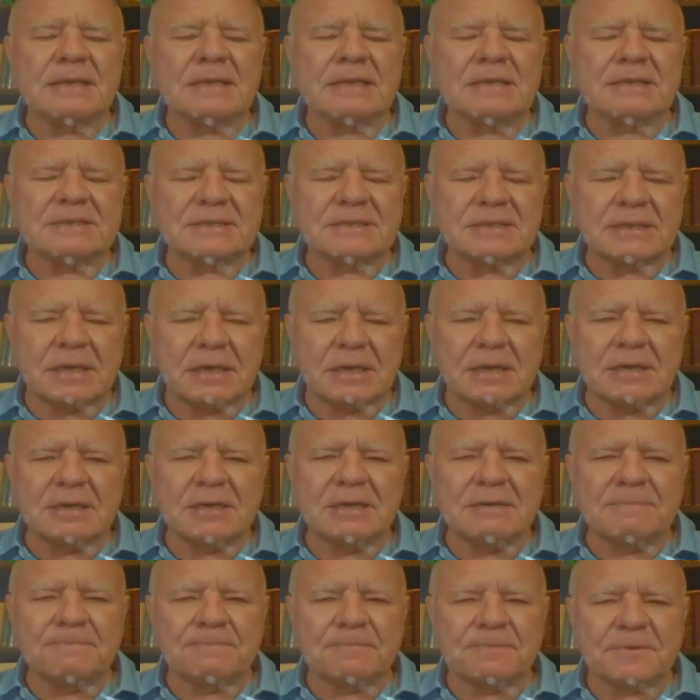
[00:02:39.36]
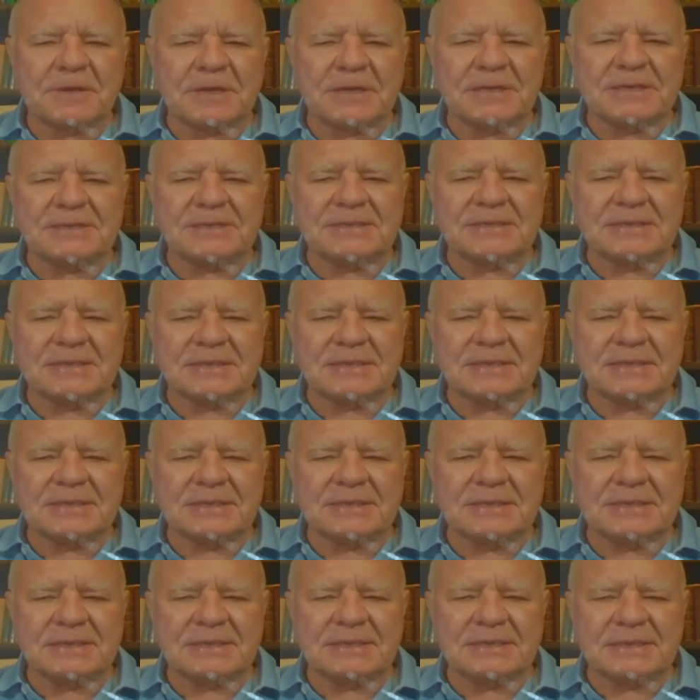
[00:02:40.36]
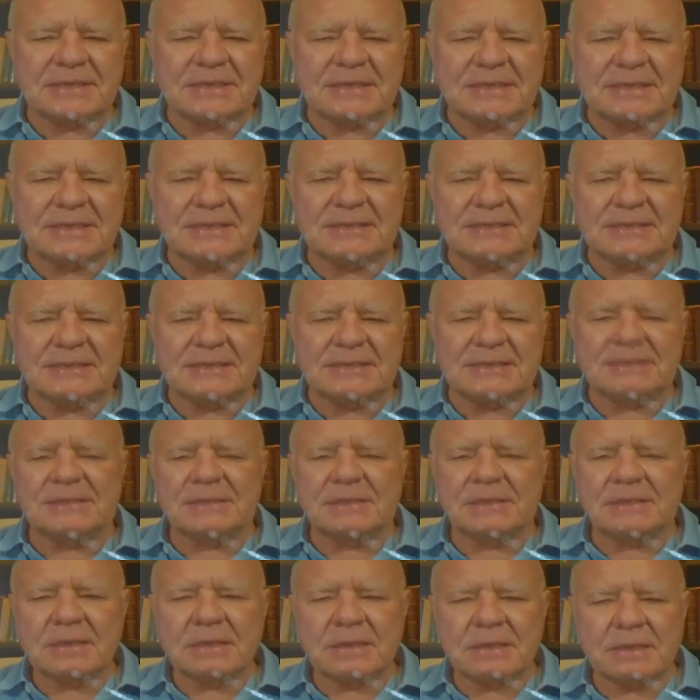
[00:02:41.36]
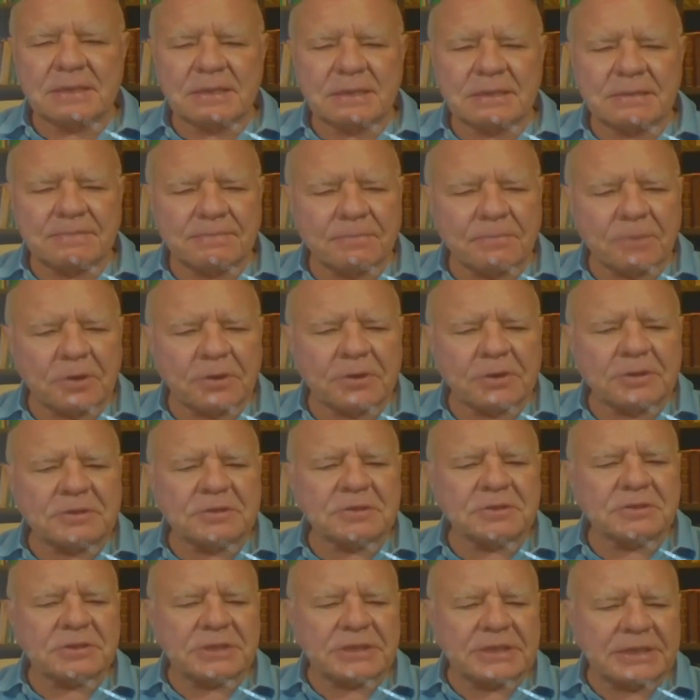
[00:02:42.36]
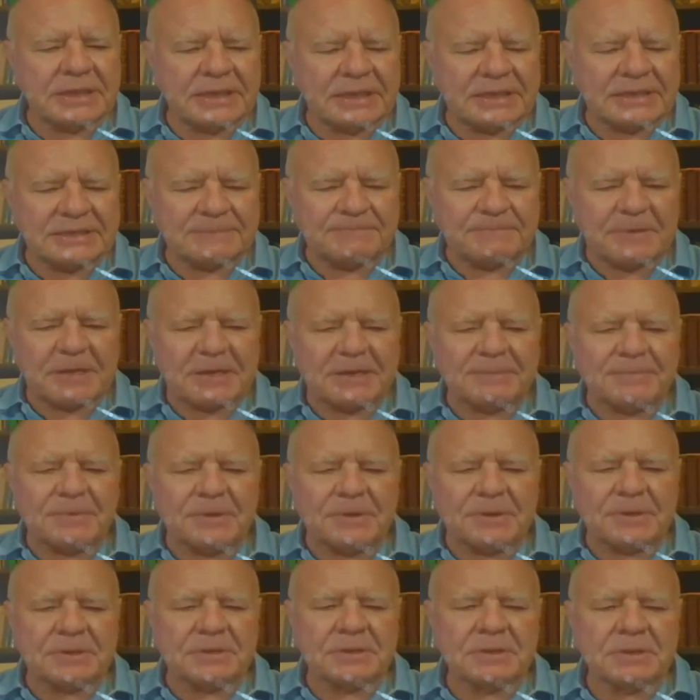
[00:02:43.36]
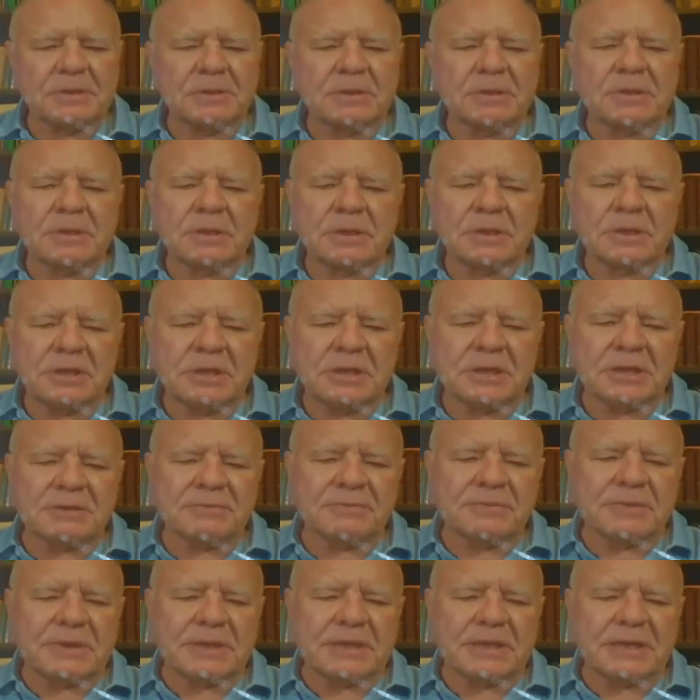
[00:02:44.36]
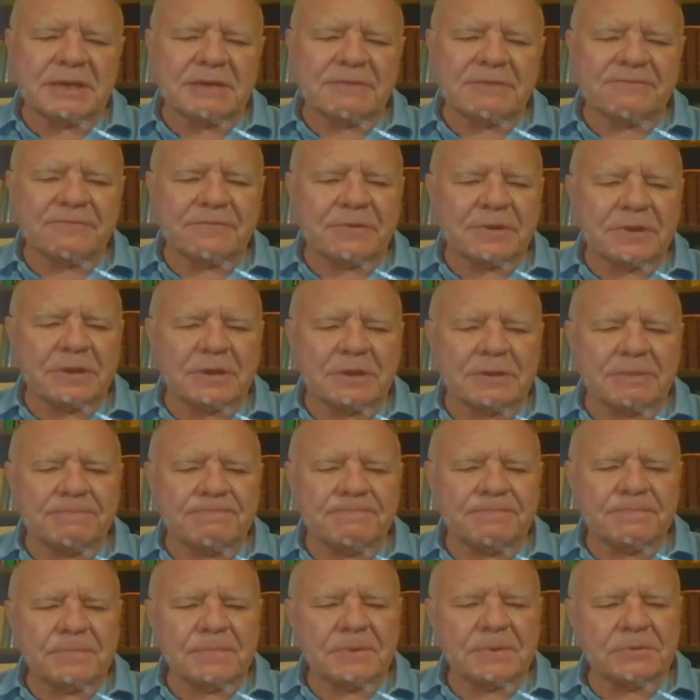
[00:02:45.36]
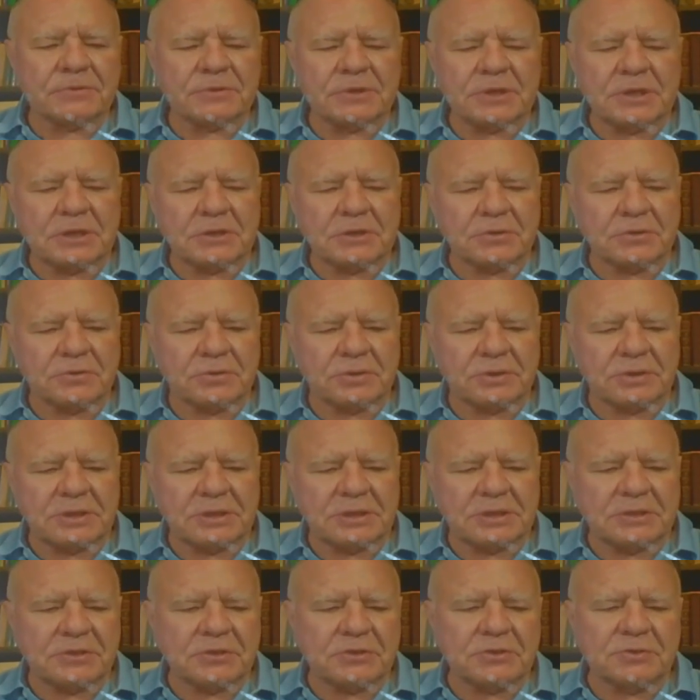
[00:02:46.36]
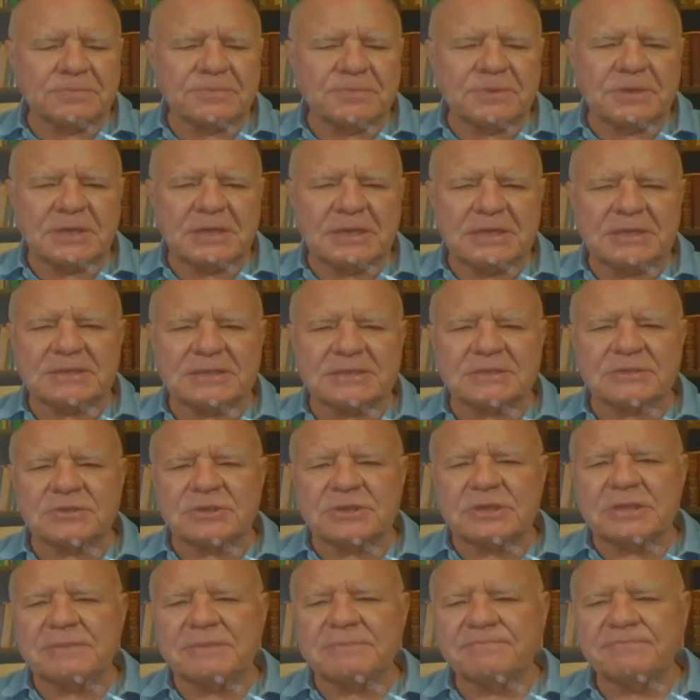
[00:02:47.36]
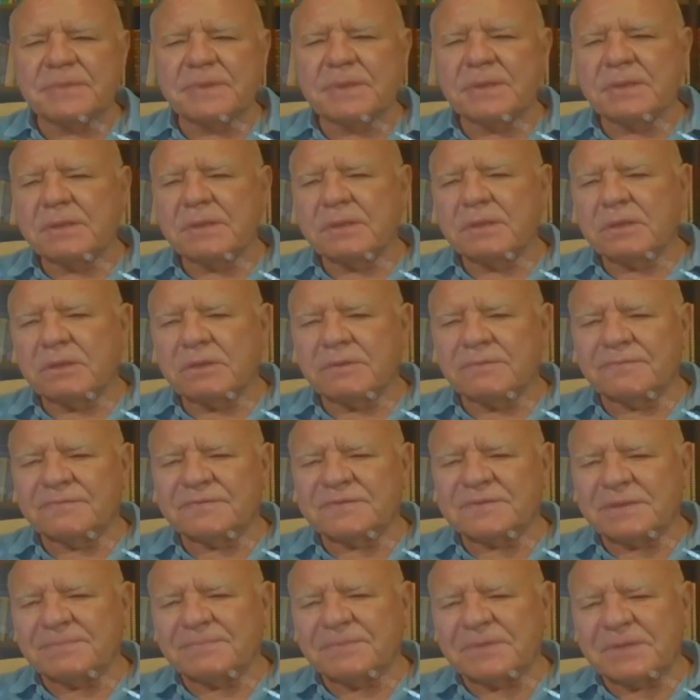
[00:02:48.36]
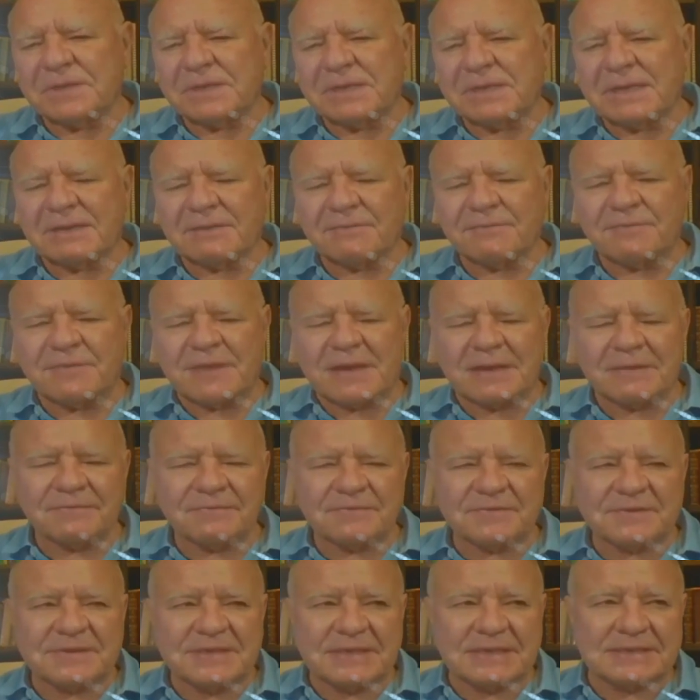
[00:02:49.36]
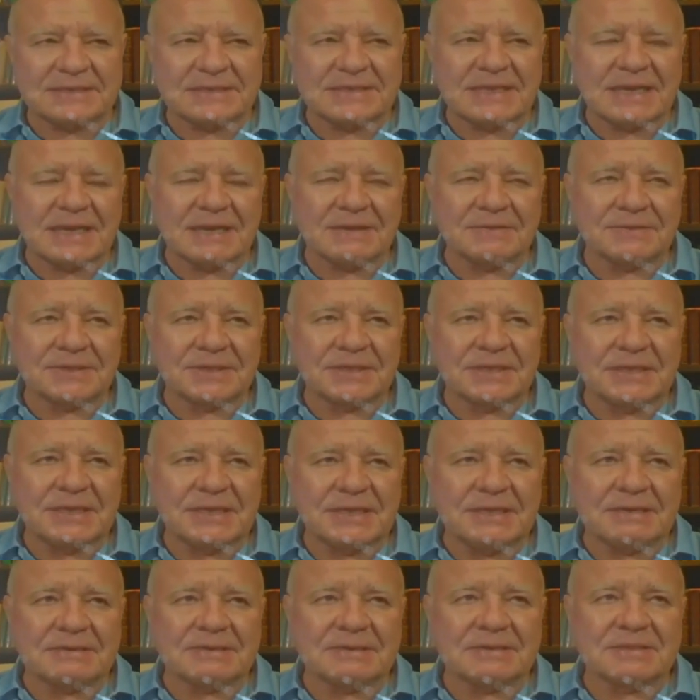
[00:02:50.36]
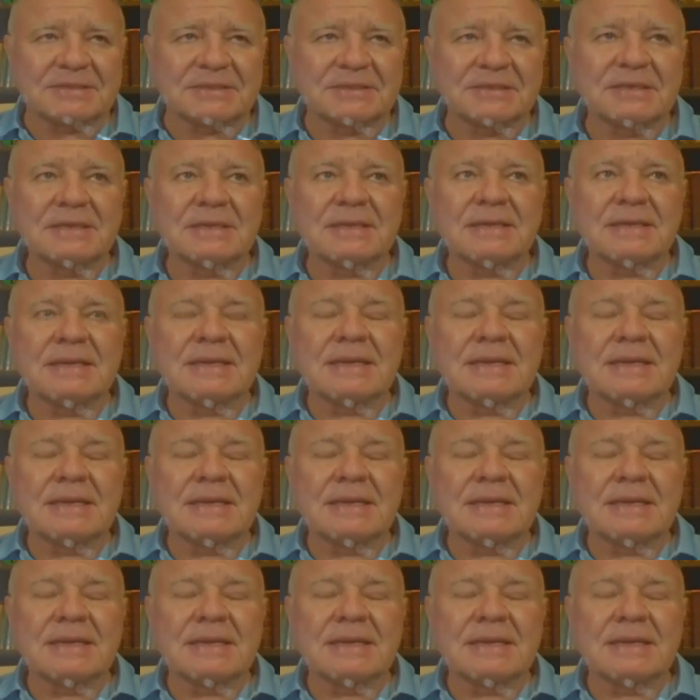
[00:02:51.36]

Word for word: This unprecedented uh, monetary experiment. Here we have uh, recorded human history of something like five, 6,000 years,